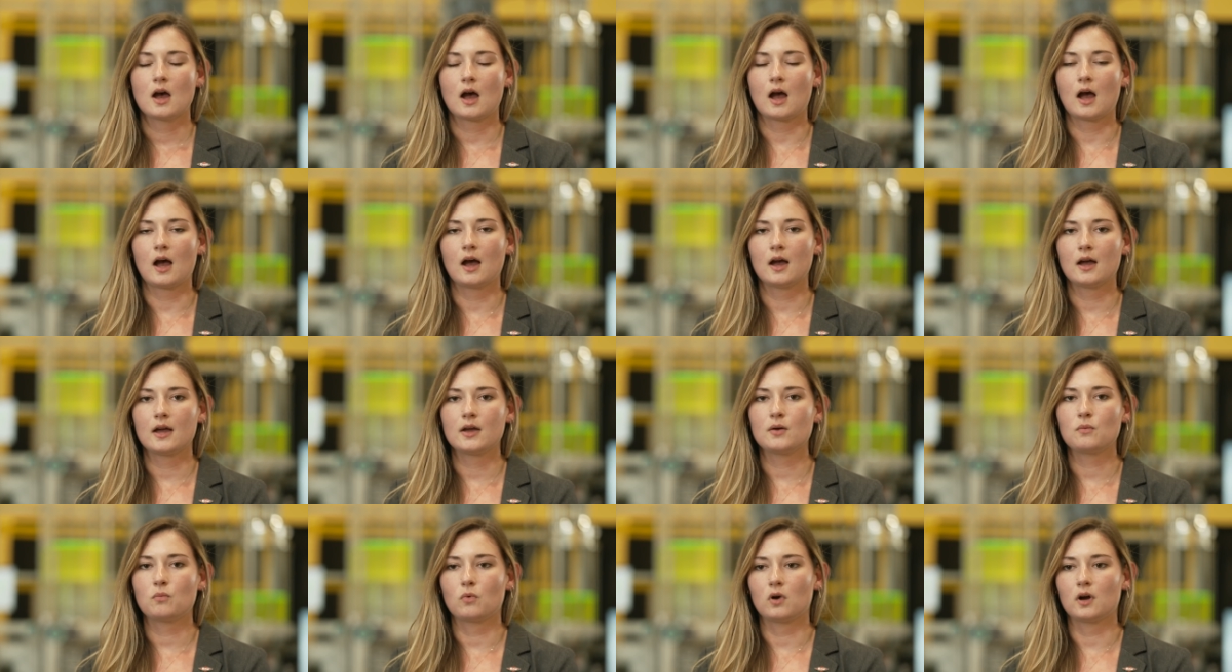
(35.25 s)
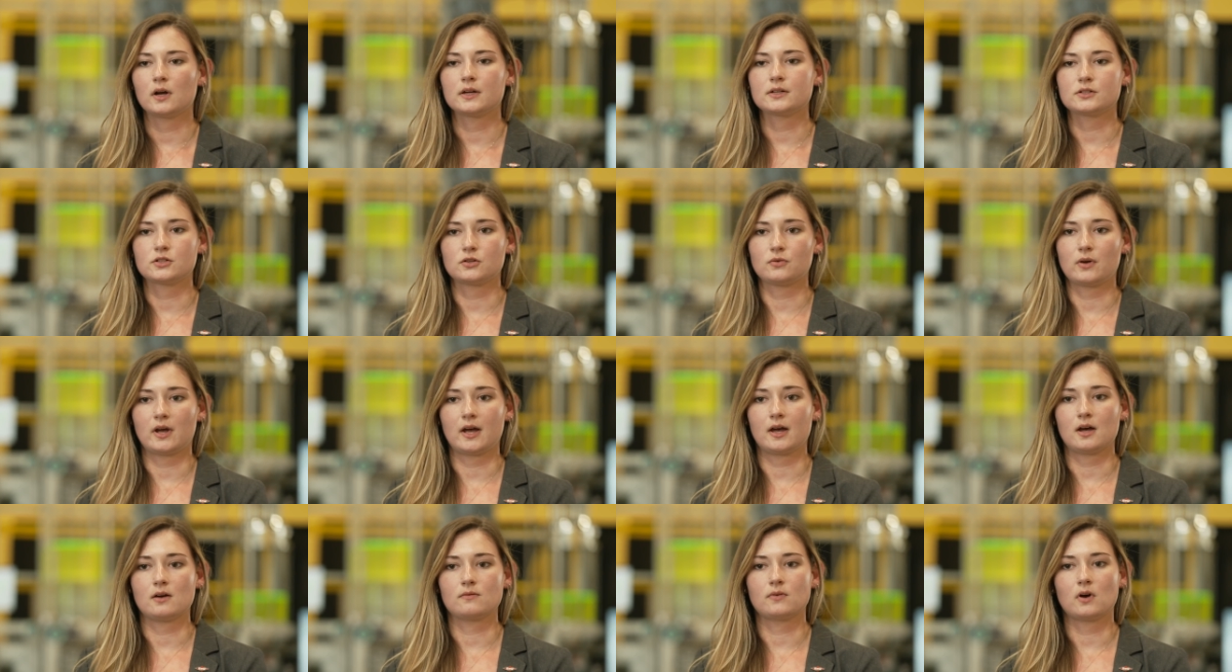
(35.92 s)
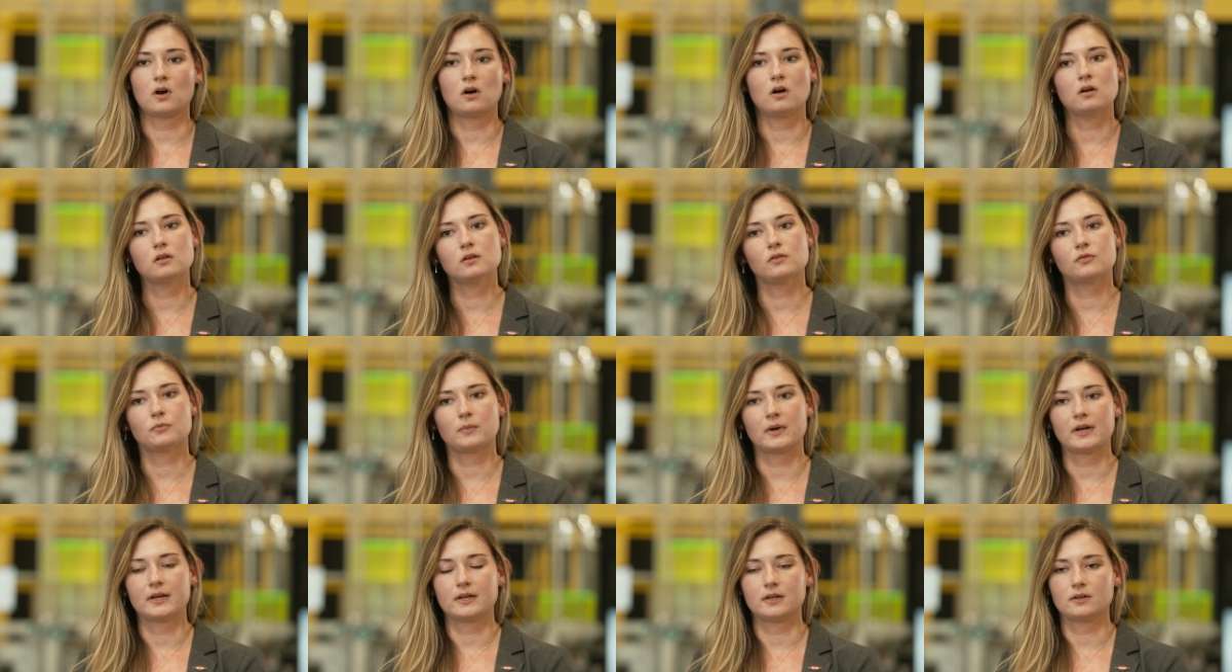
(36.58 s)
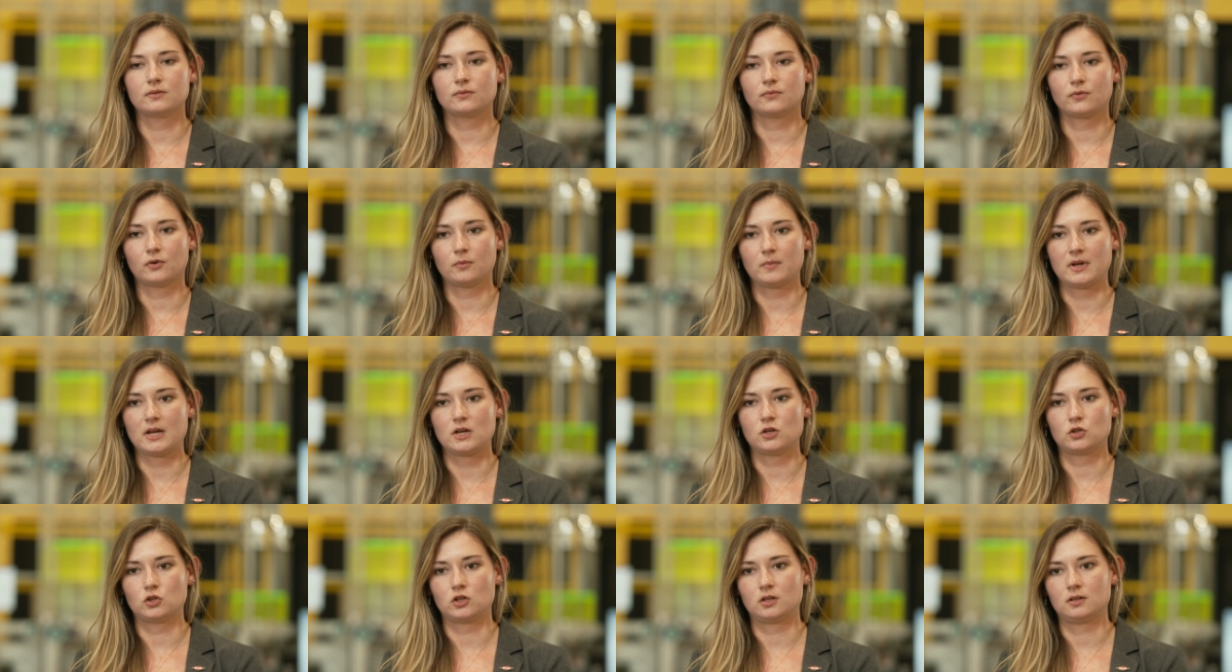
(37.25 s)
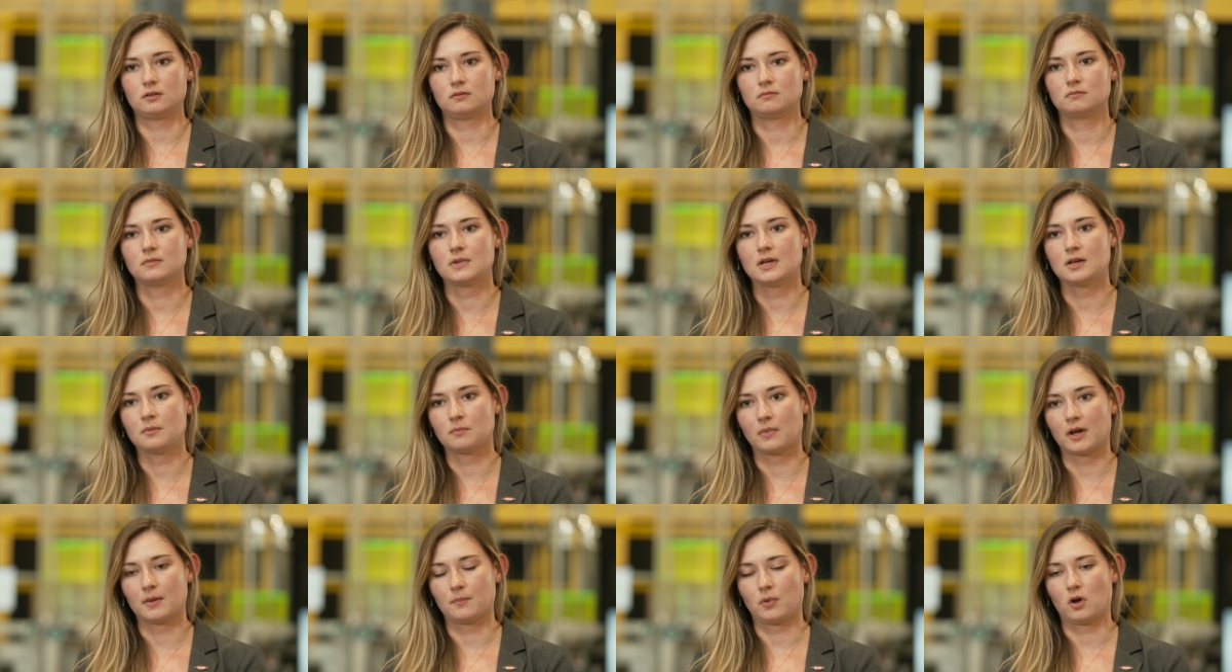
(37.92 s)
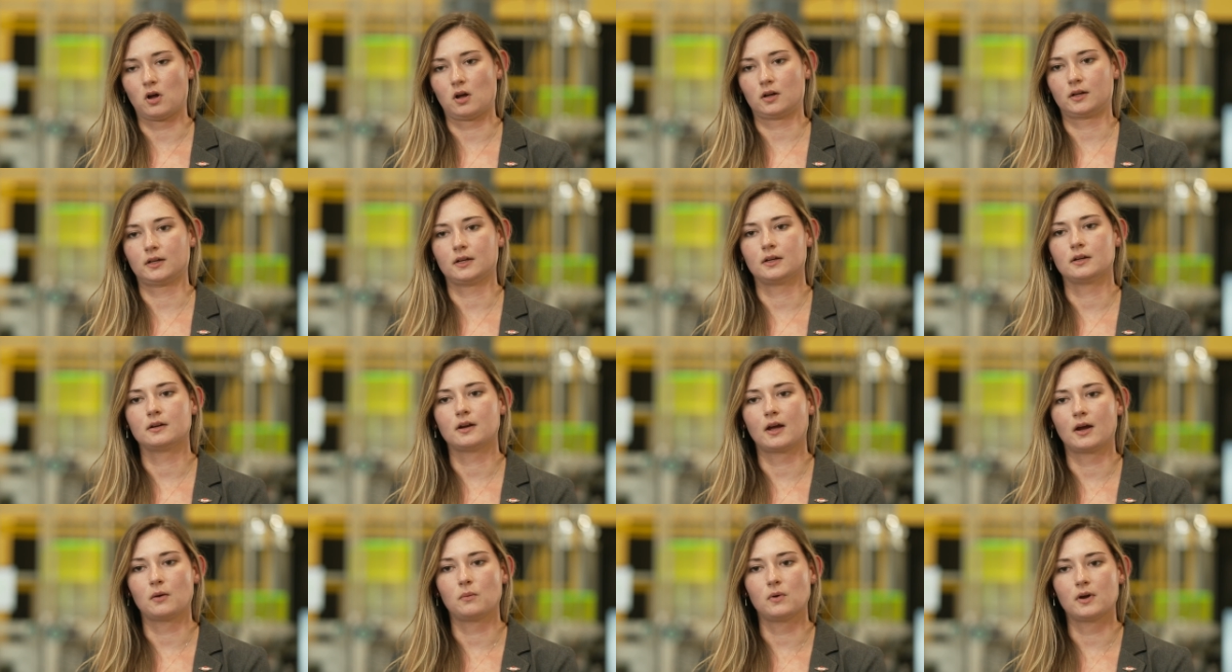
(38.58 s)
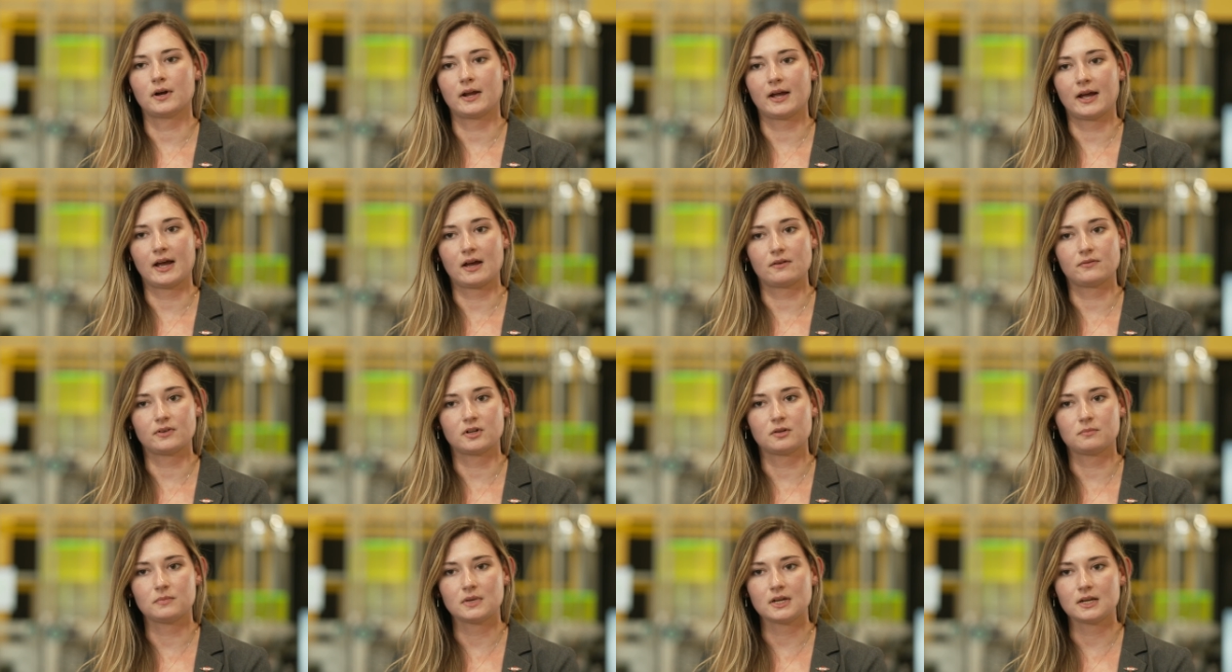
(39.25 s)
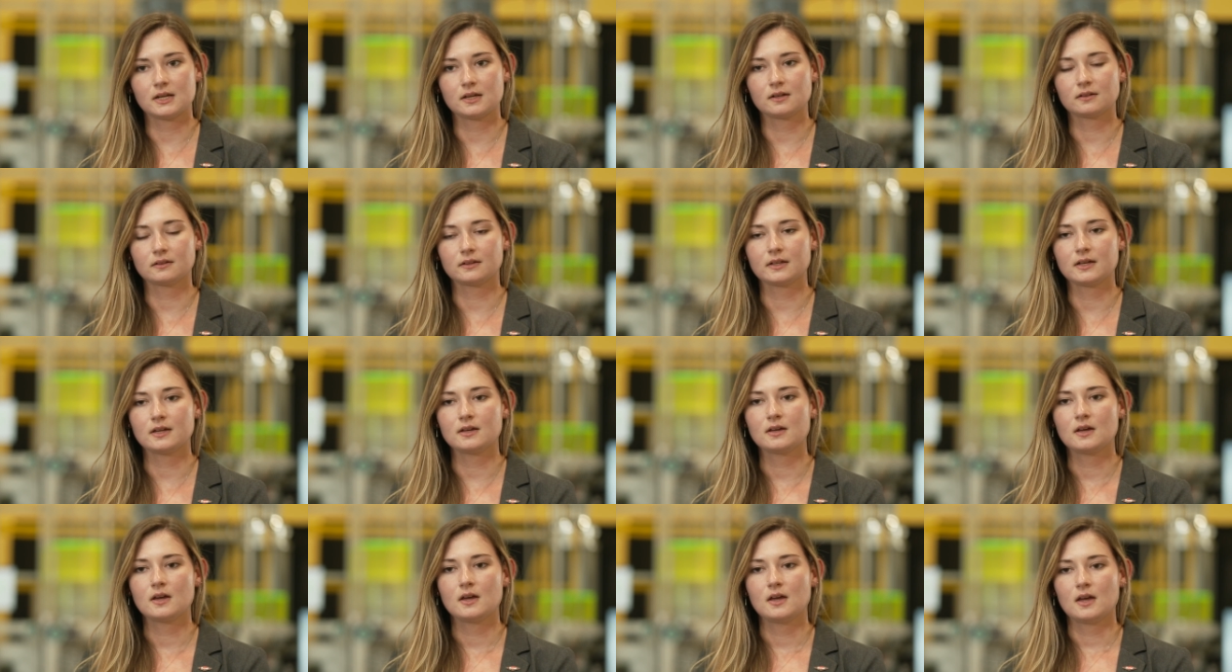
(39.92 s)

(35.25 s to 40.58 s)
I want to have all of my information in my pocket. I want to have it immediately,